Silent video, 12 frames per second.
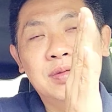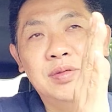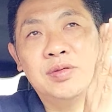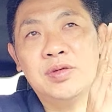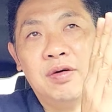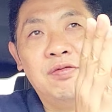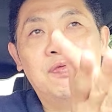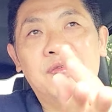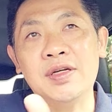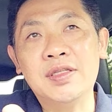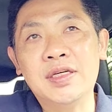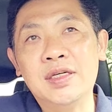dropped
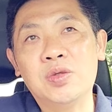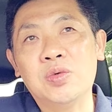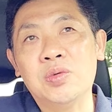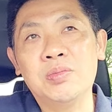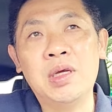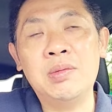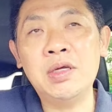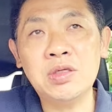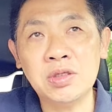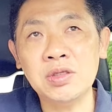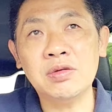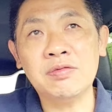further to maybe
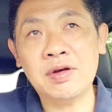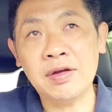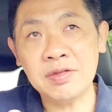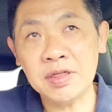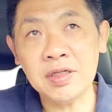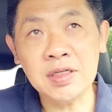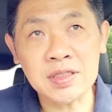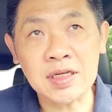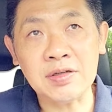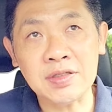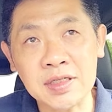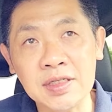3 to 5 degrees
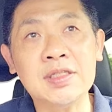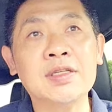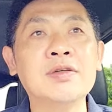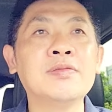Celsius.